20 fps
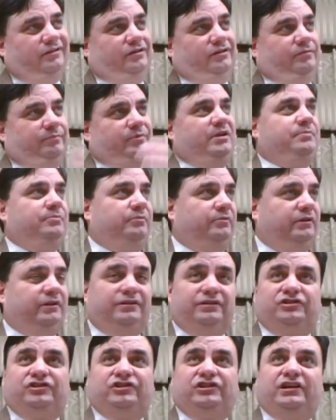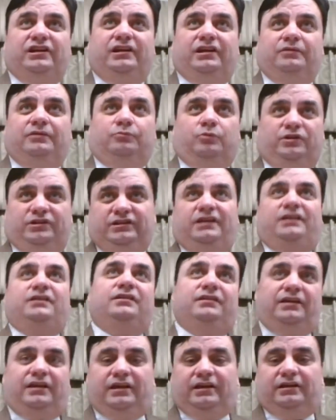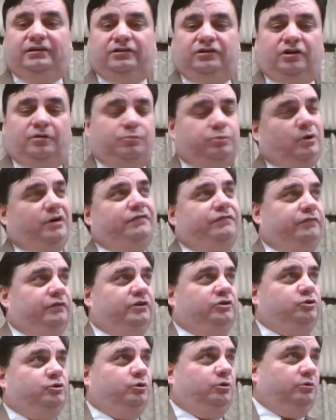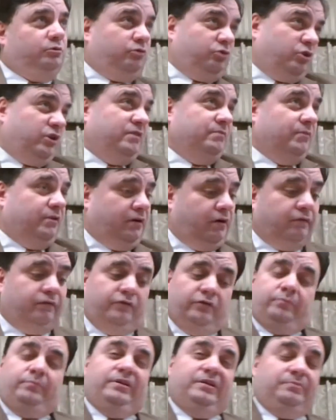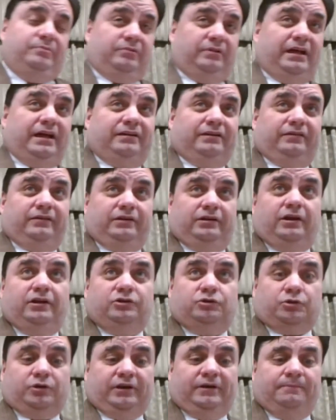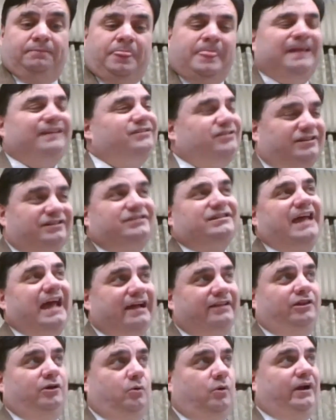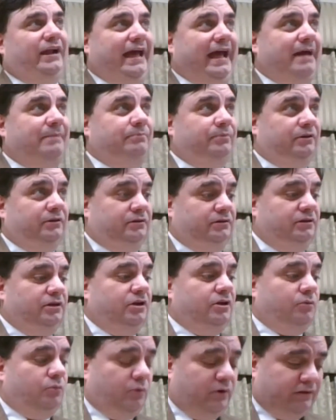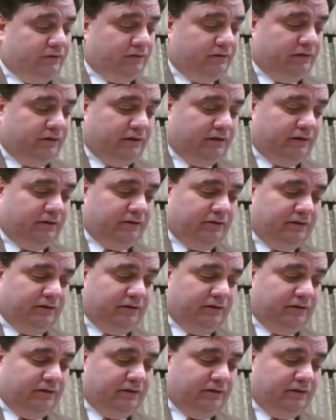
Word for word: the people in the city would tend to get, you know, preferential treatment over the people out in the country. That's exactly what happened when the,